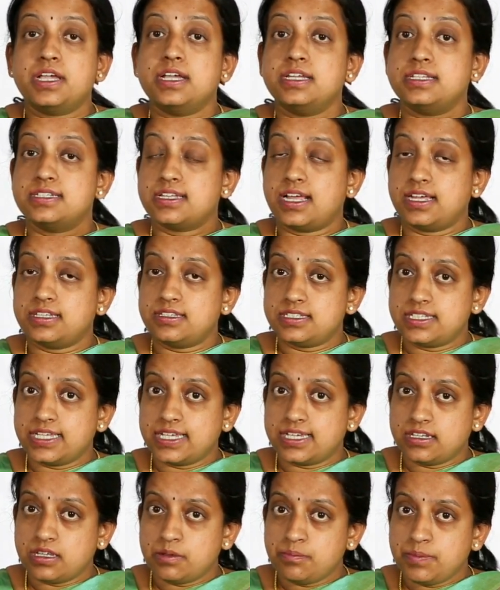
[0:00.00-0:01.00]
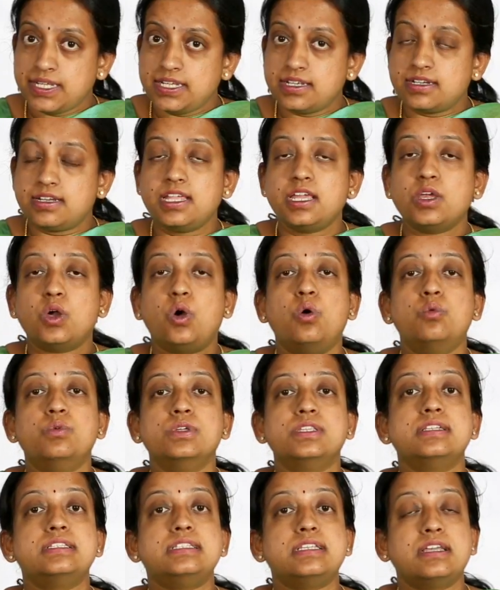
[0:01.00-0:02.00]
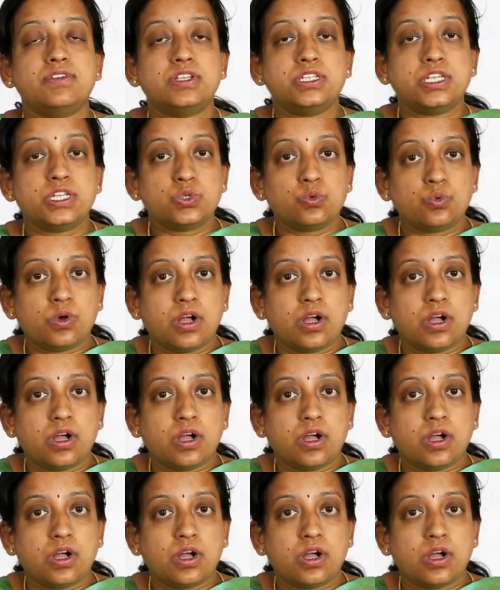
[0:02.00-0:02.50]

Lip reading: It is either taken immediately or within 72